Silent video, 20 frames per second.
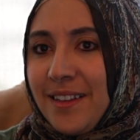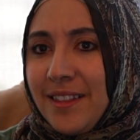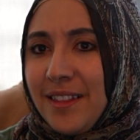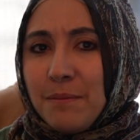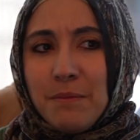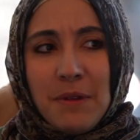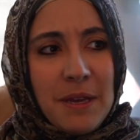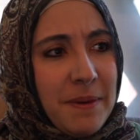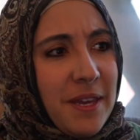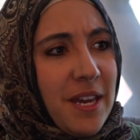
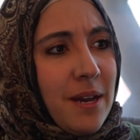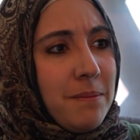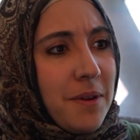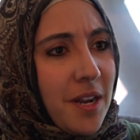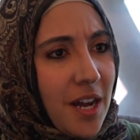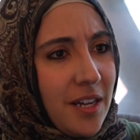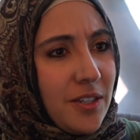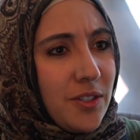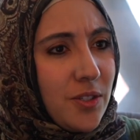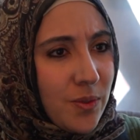Then maybe I'm
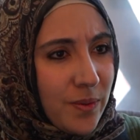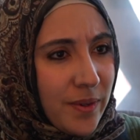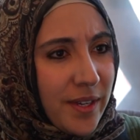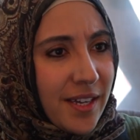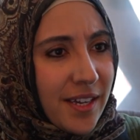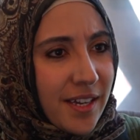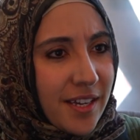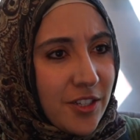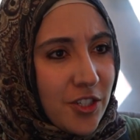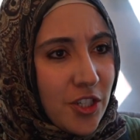not
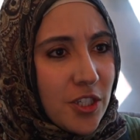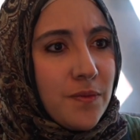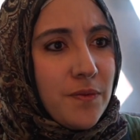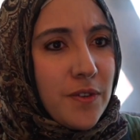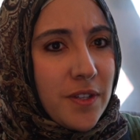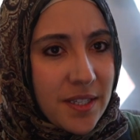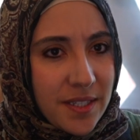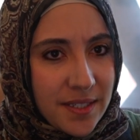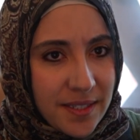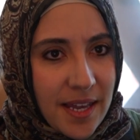doing it just
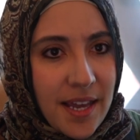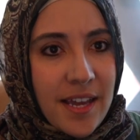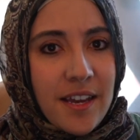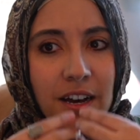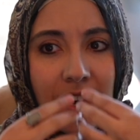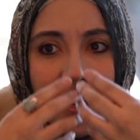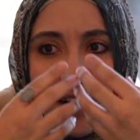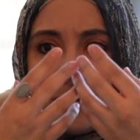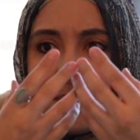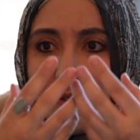for the sake
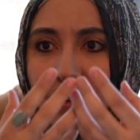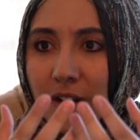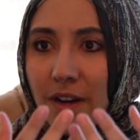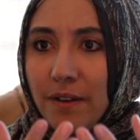of